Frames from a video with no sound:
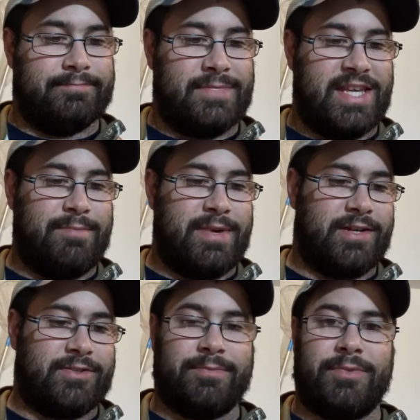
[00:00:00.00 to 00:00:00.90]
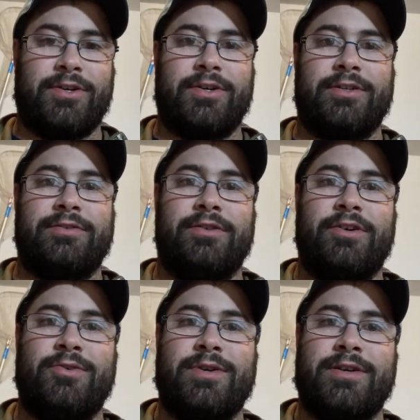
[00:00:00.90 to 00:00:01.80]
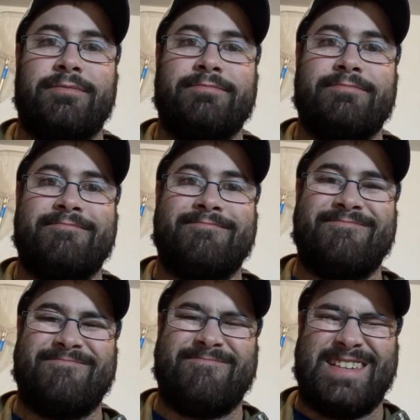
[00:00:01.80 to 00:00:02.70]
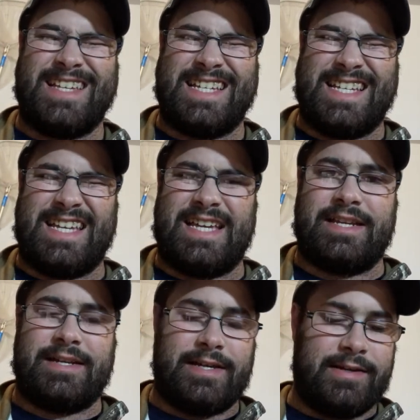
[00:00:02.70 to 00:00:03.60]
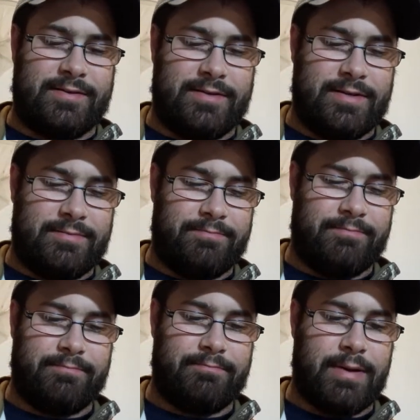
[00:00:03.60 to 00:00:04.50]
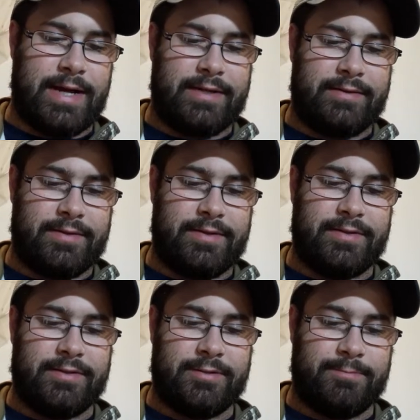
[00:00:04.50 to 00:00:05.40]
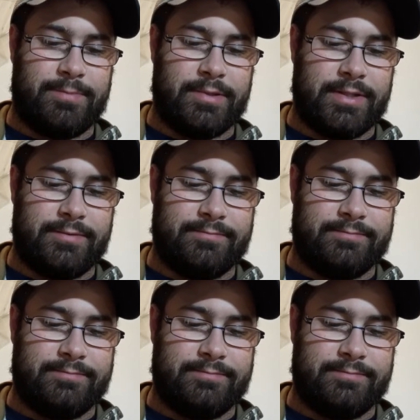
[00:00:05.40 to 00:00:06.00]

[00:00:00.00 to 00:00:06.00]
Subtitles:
he makes some good lure, and I ended up buying this, but